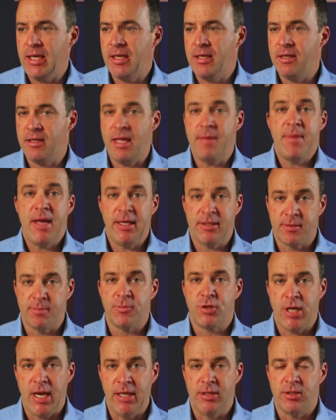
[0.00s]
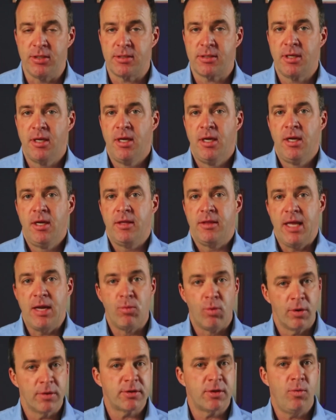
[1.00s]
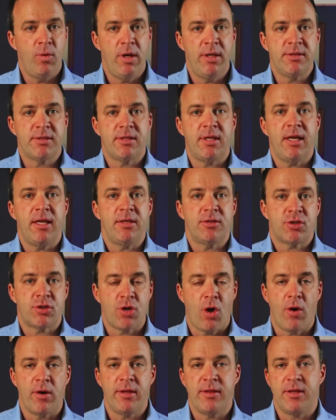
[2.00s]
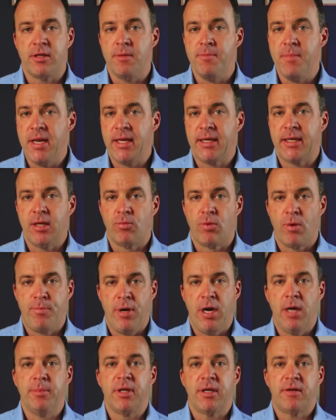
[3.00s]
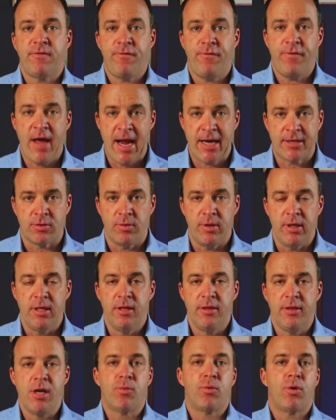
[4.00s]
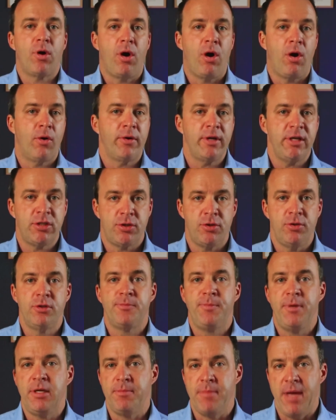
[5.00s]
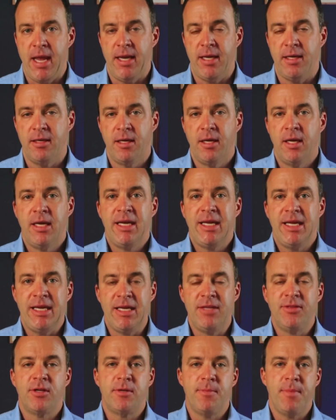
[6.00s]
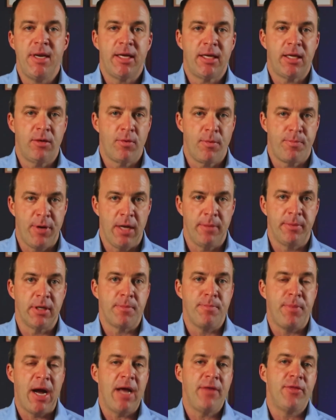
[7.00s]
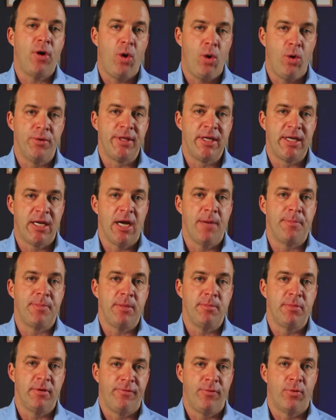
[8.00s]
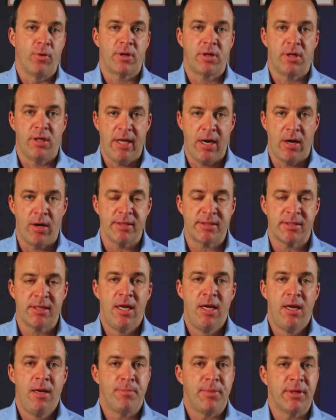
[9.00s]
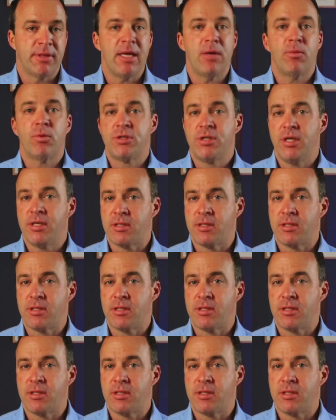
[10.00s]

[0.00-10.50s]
they made some changes. They weren't the ones that started the Dominican Republic factory. There were already shoes being made in the Dominican Republic by the holding company before Caleres, but they were just the